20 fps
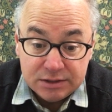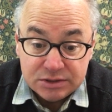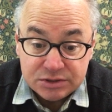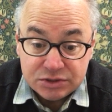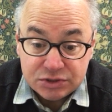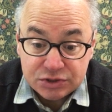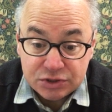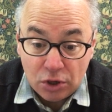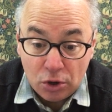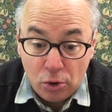
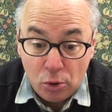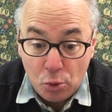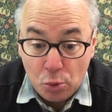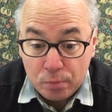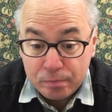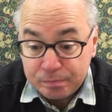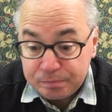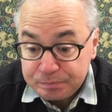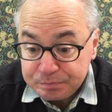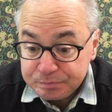
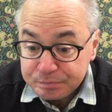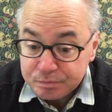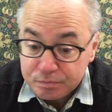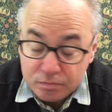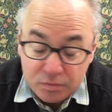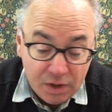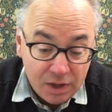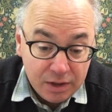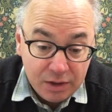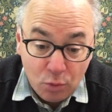So
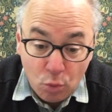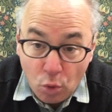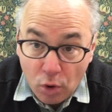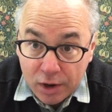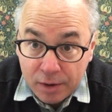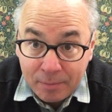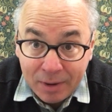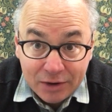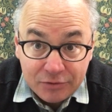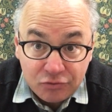
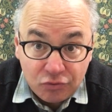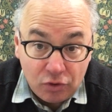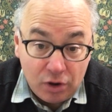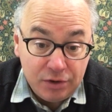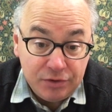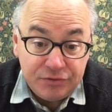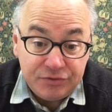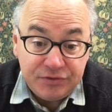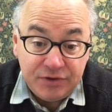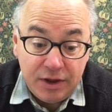what am I
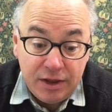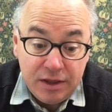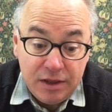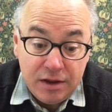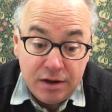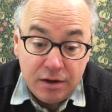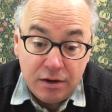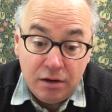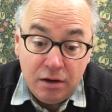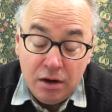trying to say
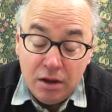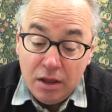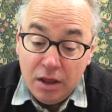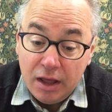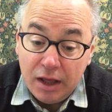here?